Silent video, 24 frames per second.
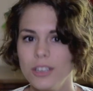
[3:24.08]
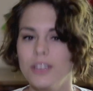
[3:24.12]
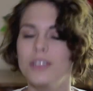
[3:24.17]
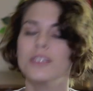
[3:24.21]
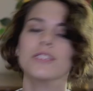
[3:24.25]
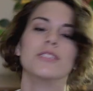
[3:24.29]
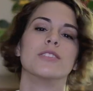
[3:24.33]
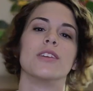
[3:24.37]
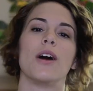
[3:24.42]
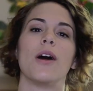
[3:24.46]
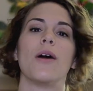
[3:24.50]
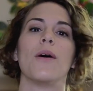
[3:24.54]

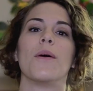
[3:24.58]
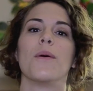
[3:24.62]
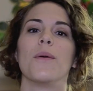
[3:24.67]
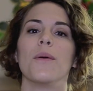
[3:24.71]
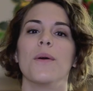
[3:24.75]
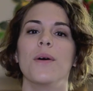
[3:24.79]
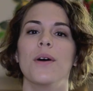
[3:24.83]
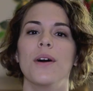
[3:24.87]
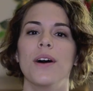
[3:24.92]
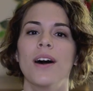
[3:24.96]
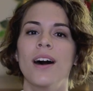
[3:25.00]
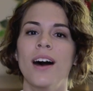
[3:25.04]
So
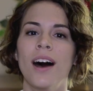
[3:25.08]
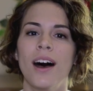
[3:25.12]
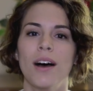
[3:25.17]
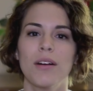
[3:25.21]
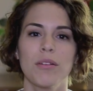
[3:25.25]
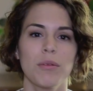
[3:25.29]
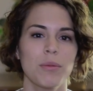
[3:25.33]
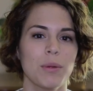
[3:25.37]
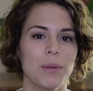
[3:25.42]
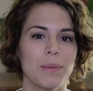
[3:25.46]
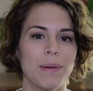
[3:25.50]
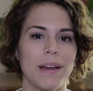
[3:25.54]
I
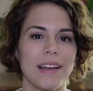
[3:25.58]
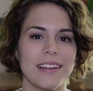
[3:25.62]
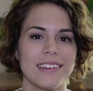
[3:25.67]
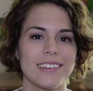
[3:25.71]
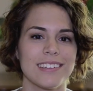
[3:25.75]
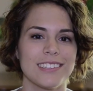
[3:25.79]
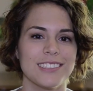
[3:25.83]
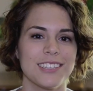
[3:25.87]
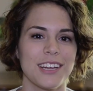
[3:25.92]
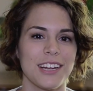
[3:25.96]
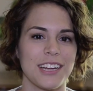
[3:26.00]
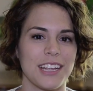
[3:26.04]
will be back
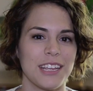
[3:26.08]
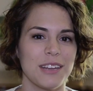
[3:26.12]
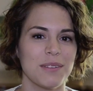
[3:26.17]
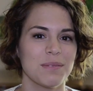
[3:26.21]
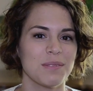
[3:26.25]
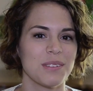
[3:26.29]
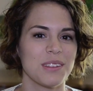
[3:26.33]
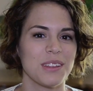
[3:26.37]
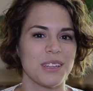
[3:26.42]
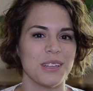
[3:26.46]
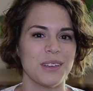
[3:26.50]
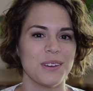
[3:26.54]
to check in
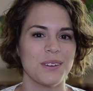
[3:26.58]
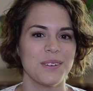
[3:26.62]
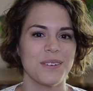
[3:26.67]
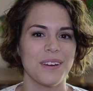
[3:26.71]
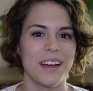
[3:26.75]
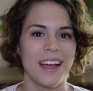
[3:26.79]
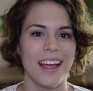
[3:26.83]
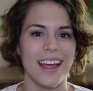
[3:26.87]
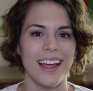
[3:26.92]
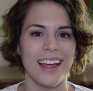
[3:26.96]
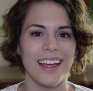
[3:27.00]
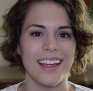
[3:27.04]
with you
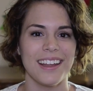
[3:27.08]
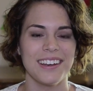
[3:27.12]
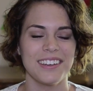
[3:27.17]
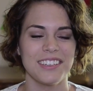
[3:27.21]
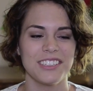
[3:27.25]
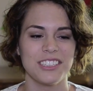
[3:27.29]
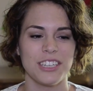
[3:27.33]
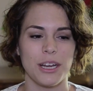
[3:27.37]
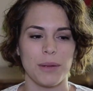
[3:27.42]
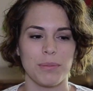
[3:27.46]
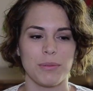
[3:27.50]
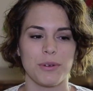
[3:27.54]
at
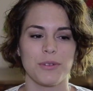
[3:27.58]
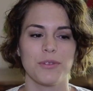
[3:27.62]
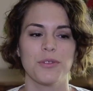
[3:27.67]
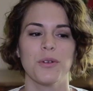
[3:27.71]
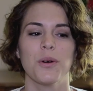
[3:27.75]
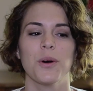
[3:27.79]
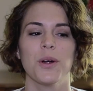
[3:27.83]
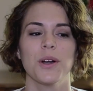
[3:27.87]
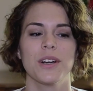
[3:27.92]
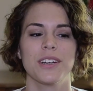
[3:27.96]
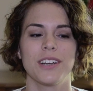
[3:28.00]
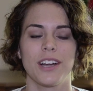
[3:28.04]
chapter
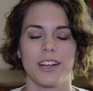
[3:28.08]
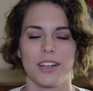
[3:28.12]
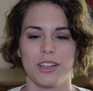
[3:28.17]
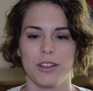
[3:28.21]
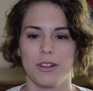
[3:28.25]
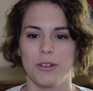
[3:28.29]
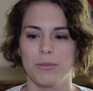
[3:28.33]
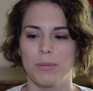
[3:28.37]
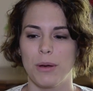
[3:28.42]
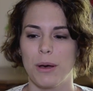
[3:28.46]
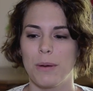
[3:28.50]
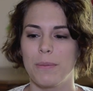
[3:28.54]
4 talking
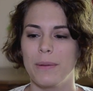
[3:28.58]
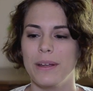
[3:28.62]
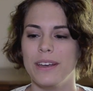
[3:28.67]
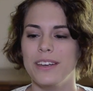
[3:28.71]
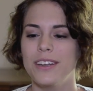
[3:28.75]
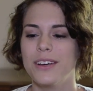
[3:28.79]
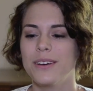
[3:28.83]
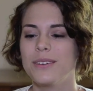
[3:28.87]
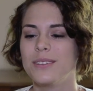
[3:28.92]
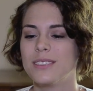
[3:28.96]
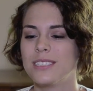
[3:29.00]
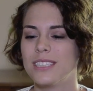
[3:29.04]
about my
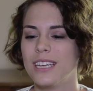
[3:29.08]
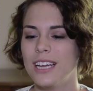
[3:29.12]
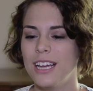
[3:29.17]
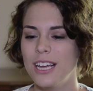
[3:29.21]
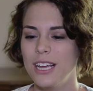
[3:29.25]
notes